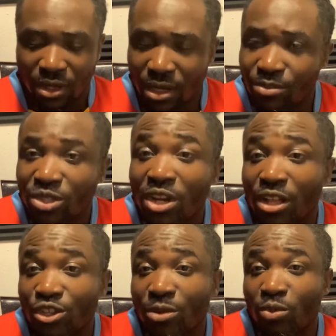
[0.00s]

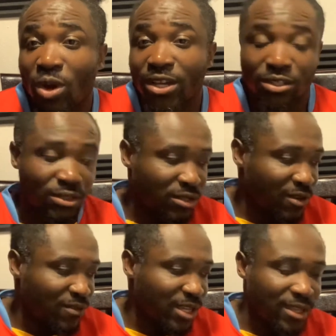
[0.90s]
scholarship wise and
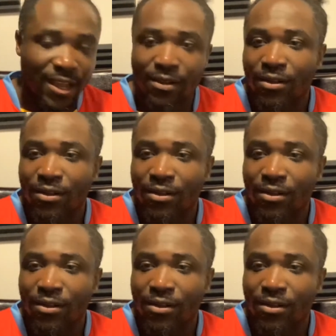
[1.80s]
stuff like that.